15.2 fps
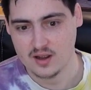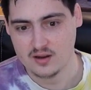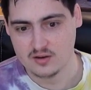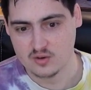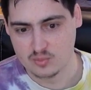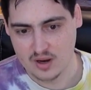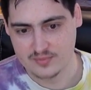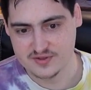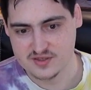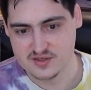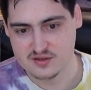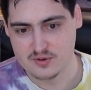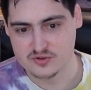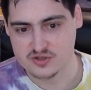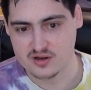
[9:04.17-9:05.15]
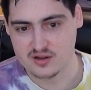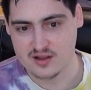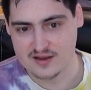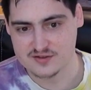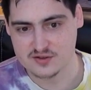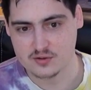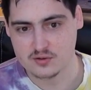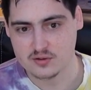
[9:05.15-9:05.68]
you'll probably see the most
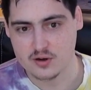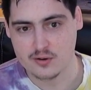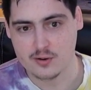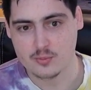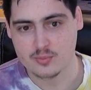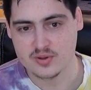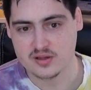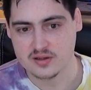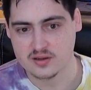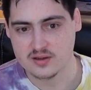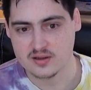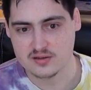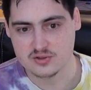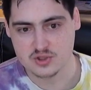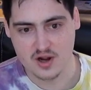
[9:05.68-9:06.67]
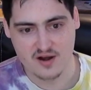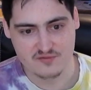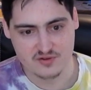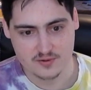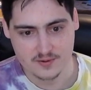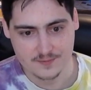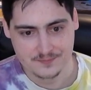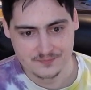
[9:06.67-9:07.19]
classical OOP in
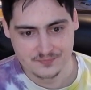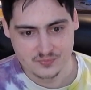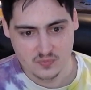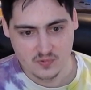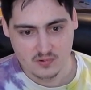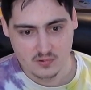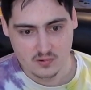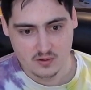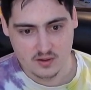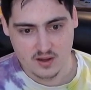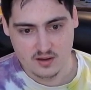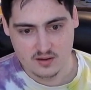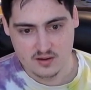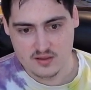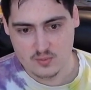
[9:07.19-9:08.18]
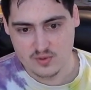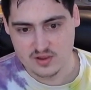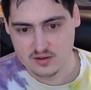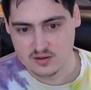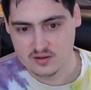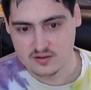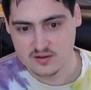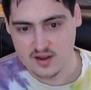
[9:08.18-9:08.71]
Java. Okay, and then we
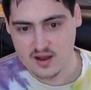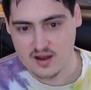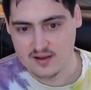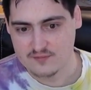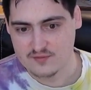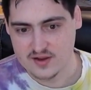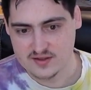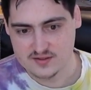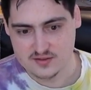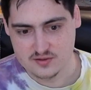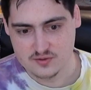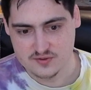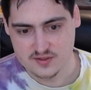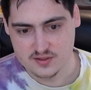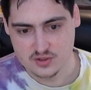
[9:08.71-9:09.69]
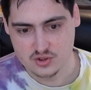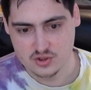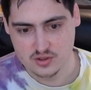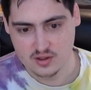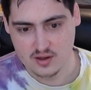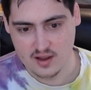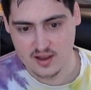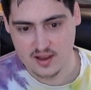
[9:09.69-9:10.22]
learned advanced usage
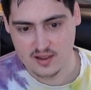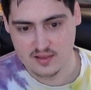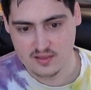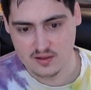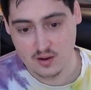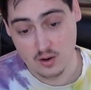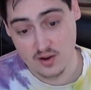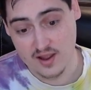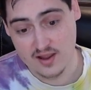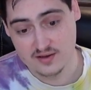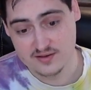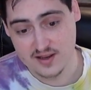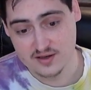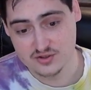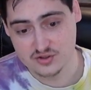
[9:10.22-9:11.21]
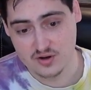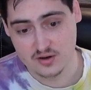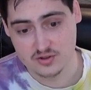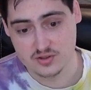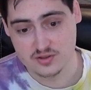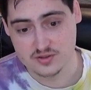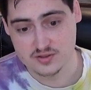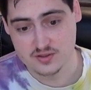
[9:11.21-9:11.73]
and, oh hey, data
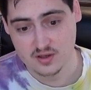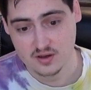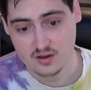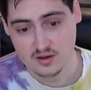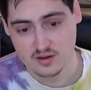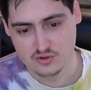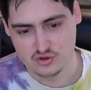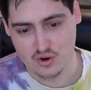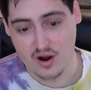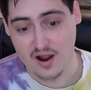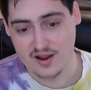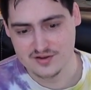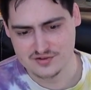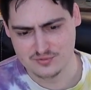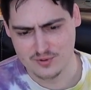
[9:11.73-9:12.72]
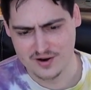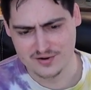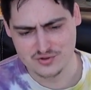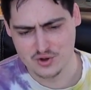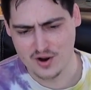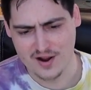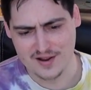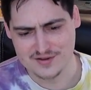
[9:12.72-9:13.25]
structures. Tries, why are
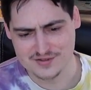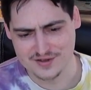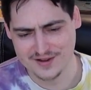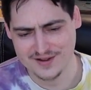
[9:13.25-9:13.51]
tries?